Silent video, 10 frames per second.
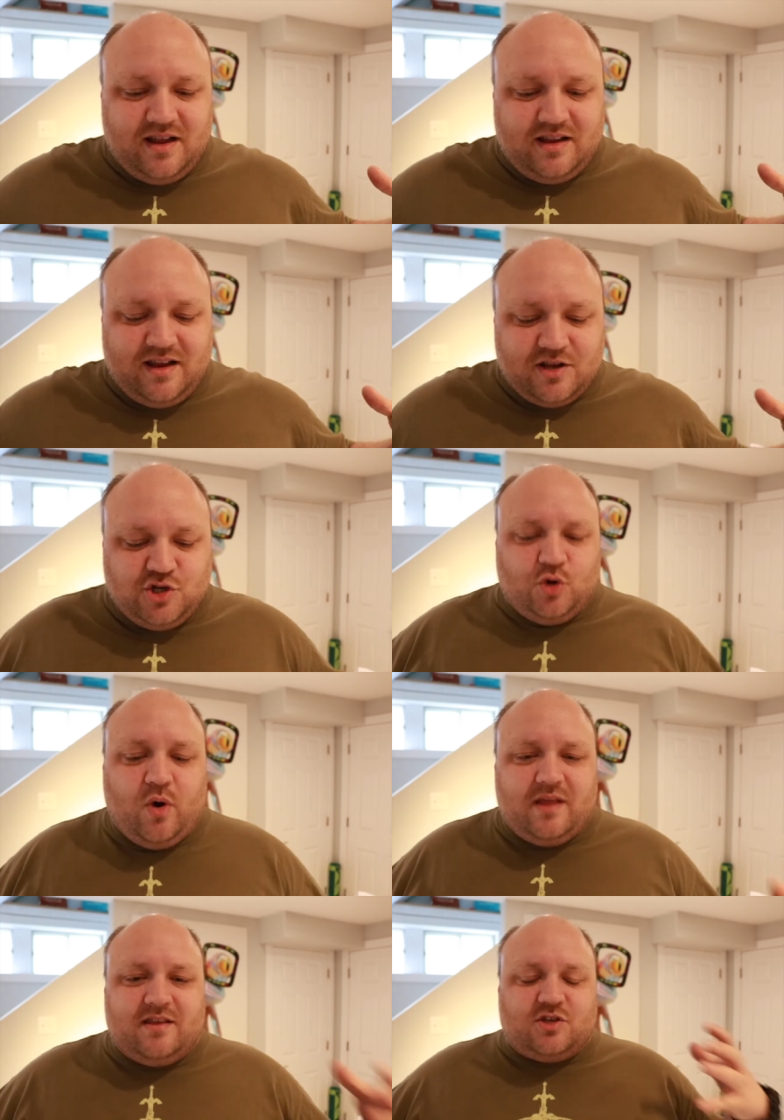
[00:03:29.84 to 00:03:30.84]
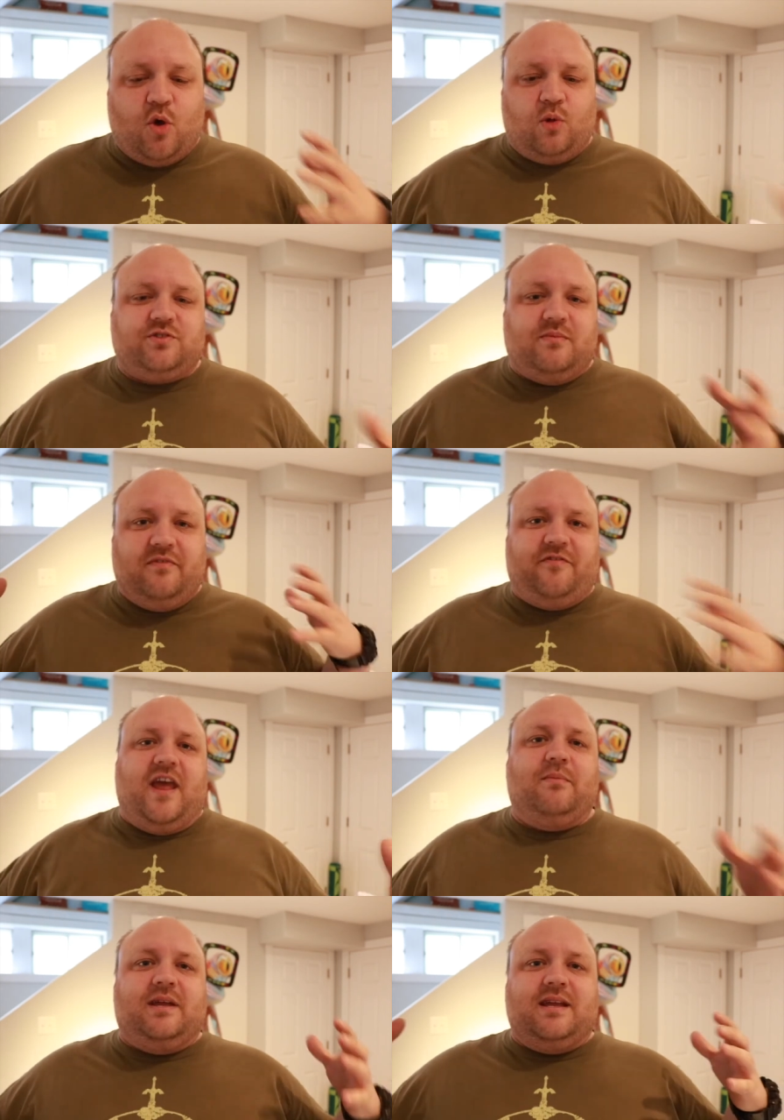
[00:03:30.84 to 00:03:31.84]
enjoy this wholesome
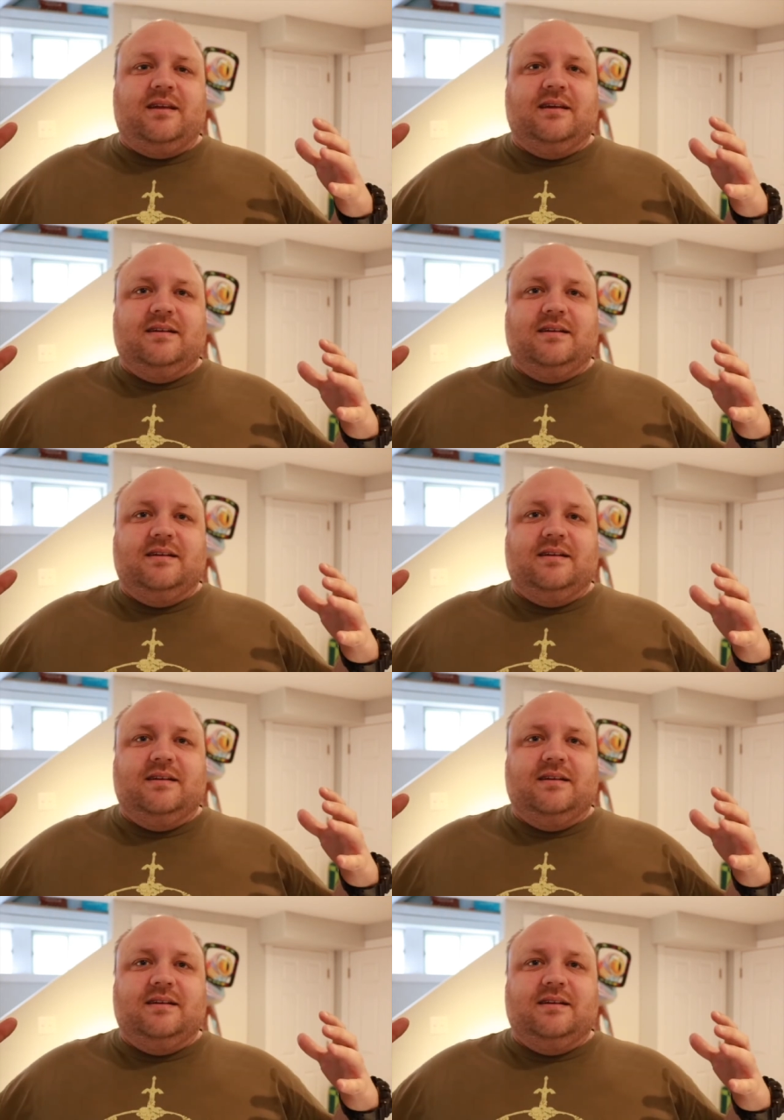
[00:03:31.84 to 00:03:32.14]
family